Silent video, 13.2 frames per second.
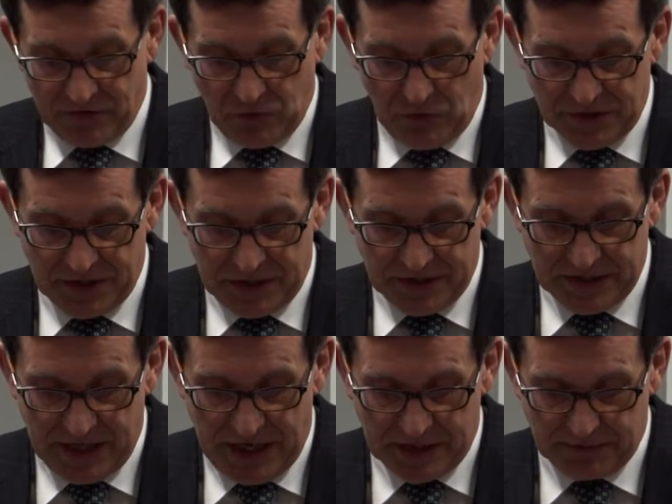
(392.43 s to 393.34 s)
of course, and it
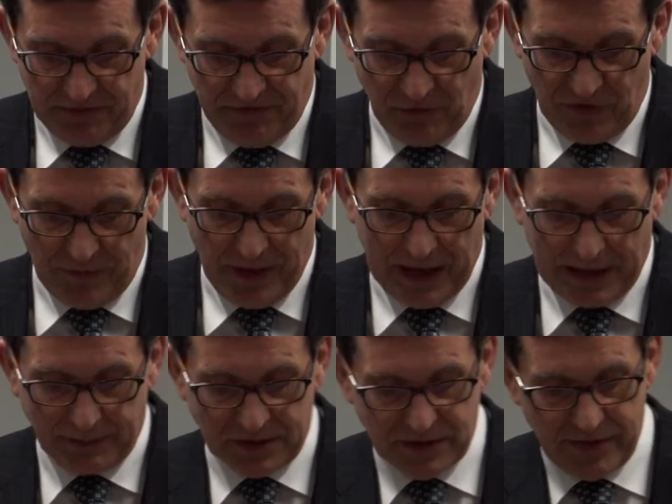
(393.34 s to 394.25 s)
stands before the
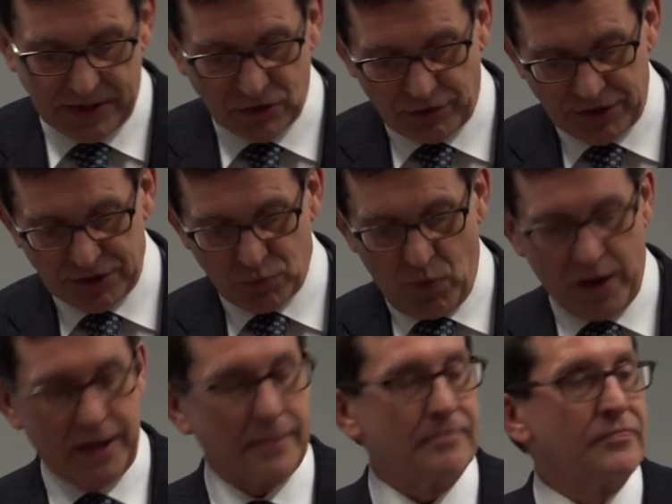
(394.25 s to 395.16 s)
Parliament, so that's on its way,